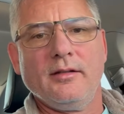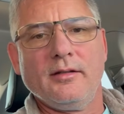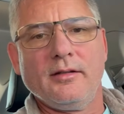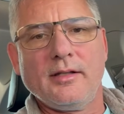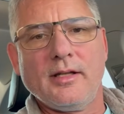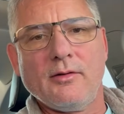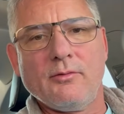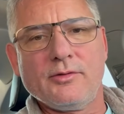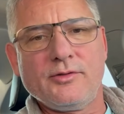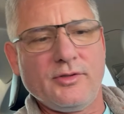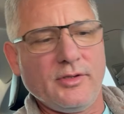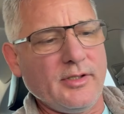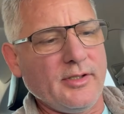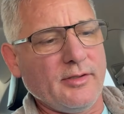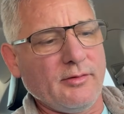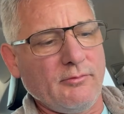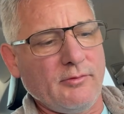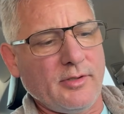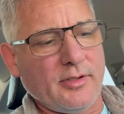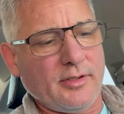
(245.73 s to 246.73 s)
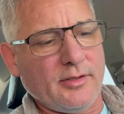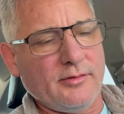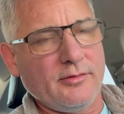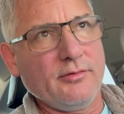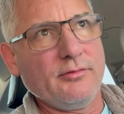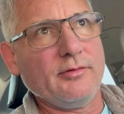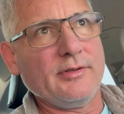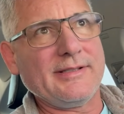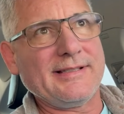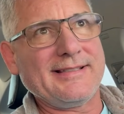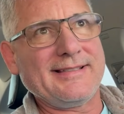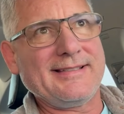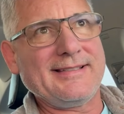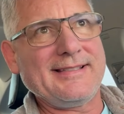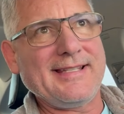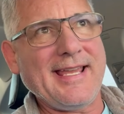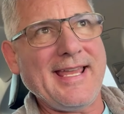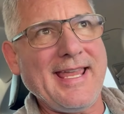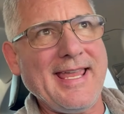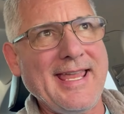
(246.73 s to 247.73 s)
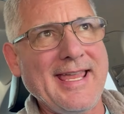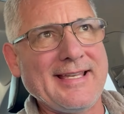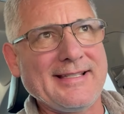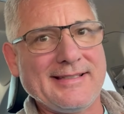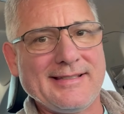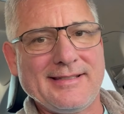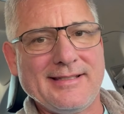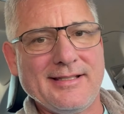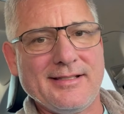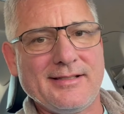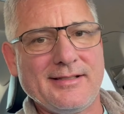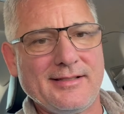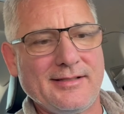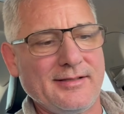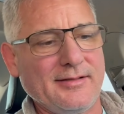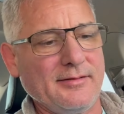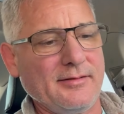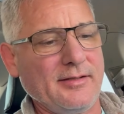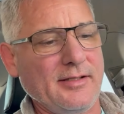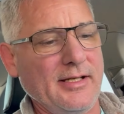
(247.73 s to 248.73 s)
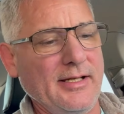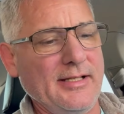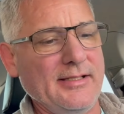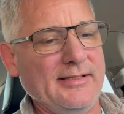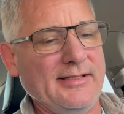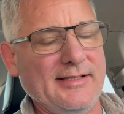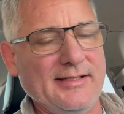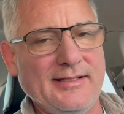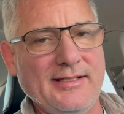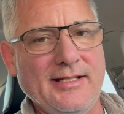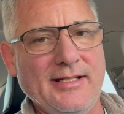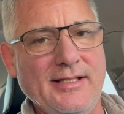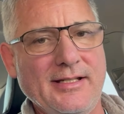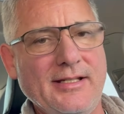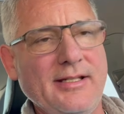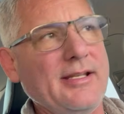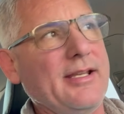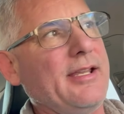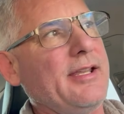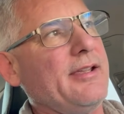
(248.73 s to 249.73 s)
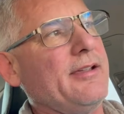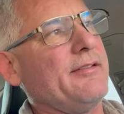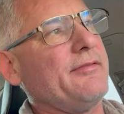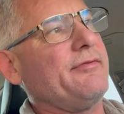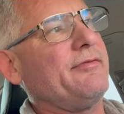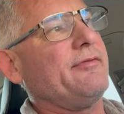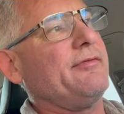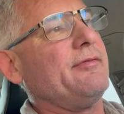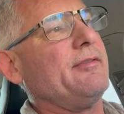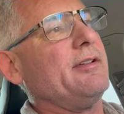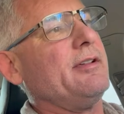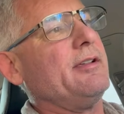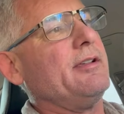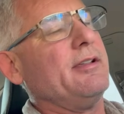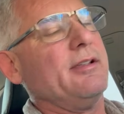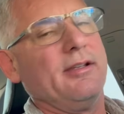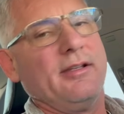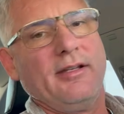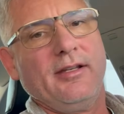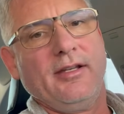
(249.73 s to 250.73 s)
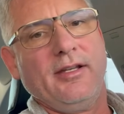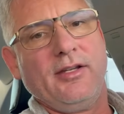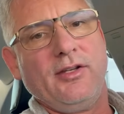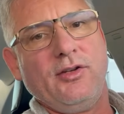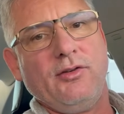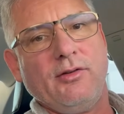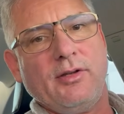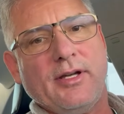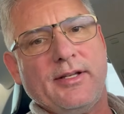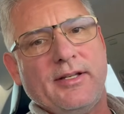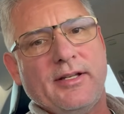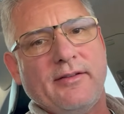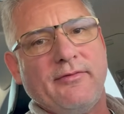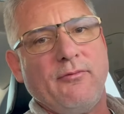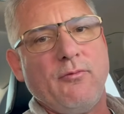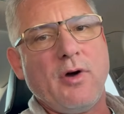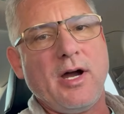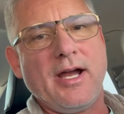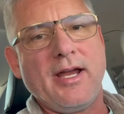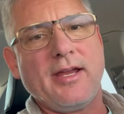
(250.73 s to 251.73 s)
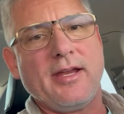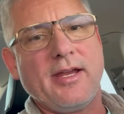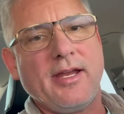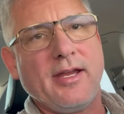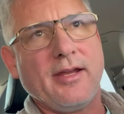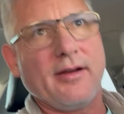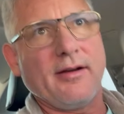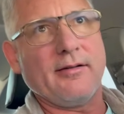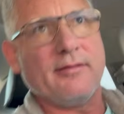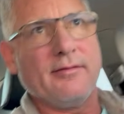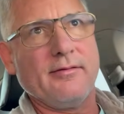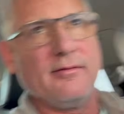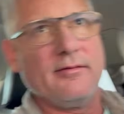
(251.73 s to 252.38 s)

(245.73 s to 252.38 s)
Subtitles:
Now, what you're going to want to do is test this and see if you got enough wire here.